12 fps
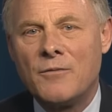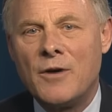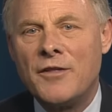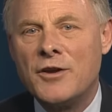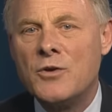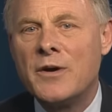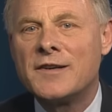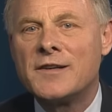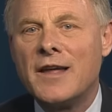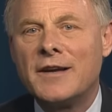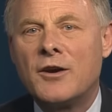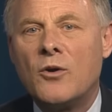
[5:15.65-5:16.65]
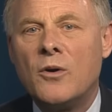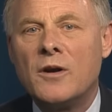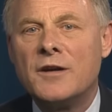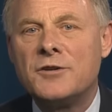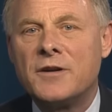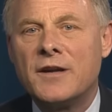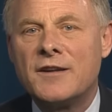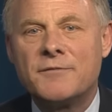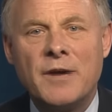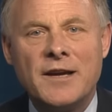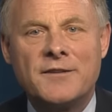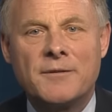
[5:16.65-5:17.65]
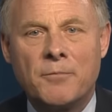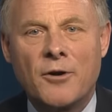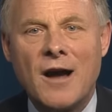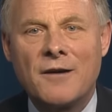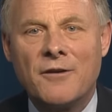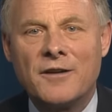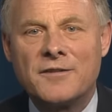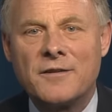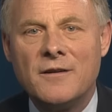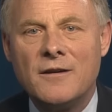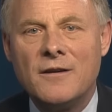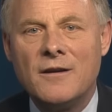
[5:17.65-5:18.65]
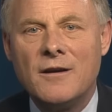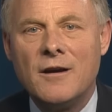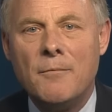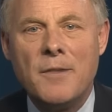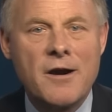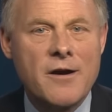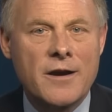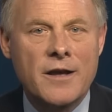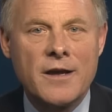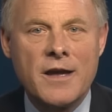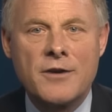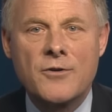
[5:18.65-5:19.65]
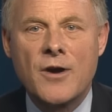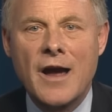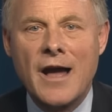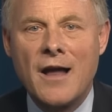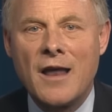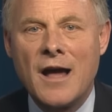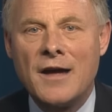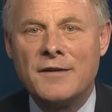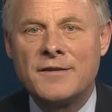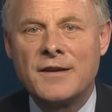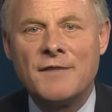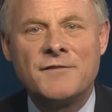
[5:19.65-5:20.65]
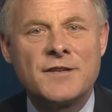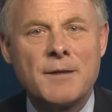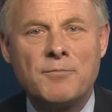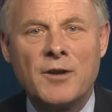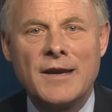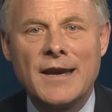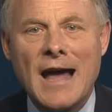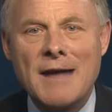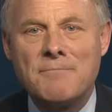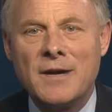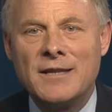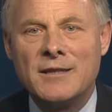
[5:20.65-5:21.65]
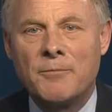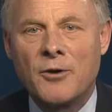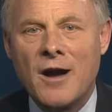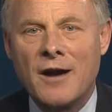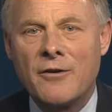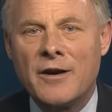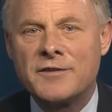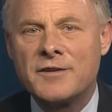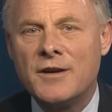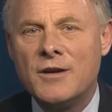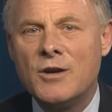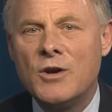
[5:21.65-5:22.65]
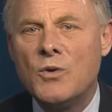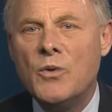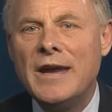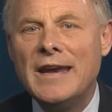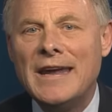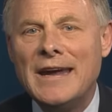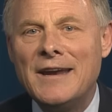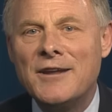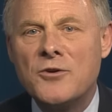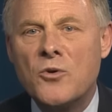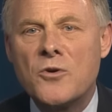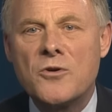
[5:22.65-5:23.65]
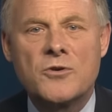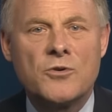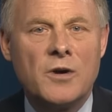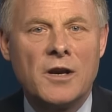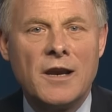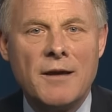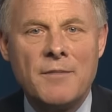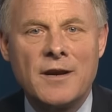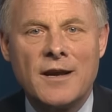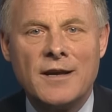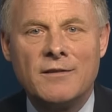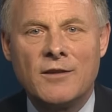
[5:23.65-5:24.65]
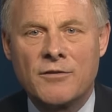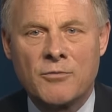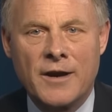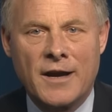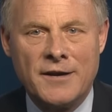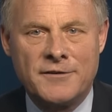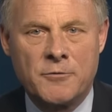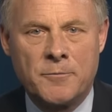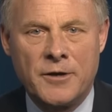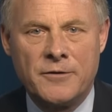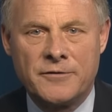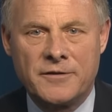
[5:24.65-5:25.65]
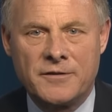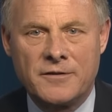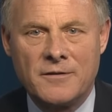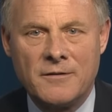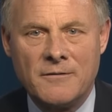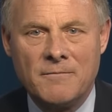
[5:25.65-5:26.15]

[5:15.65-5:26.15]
While the U S-led coalition has made some progress, America and her allies have simply not made the progress we need in order to eliminate the threat ISIL poses.